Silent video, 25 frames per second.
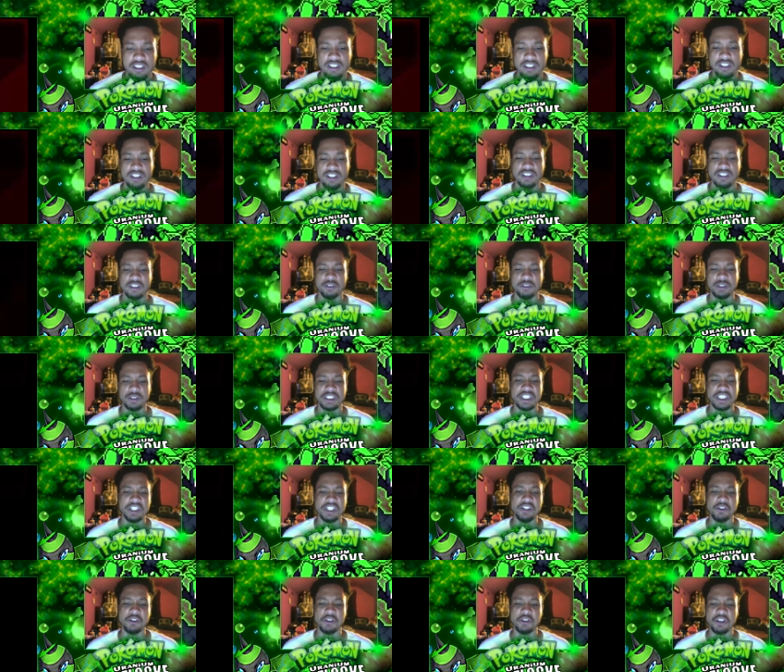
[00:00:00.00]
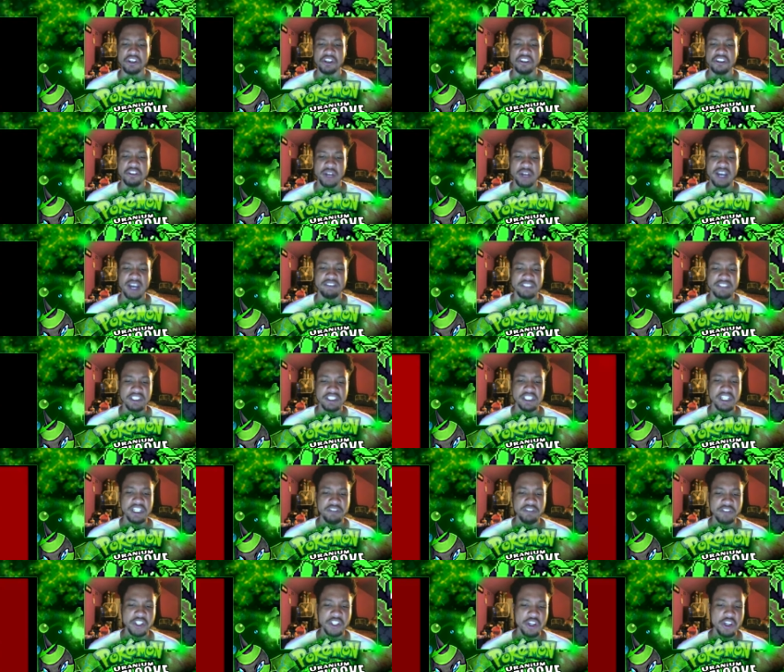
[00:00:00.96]
Lucille, you have to leave
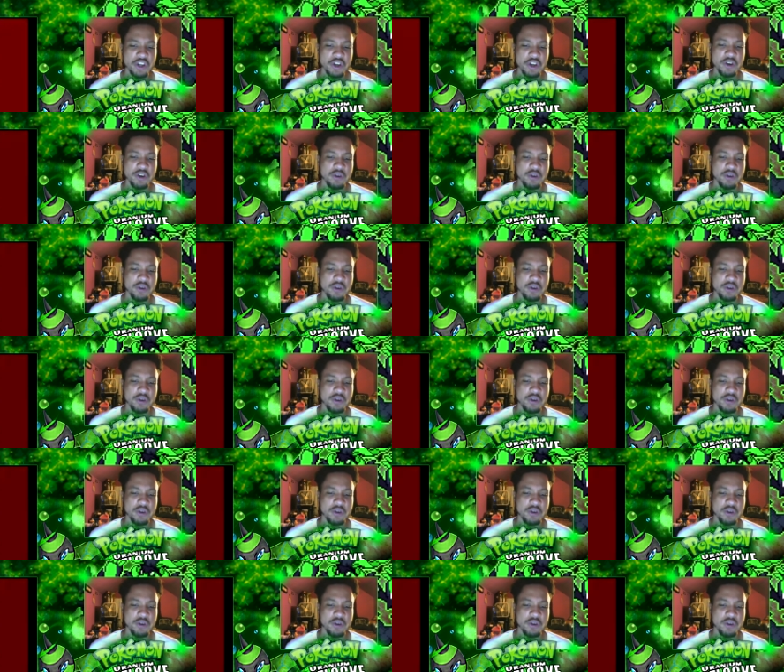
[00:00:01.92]
too!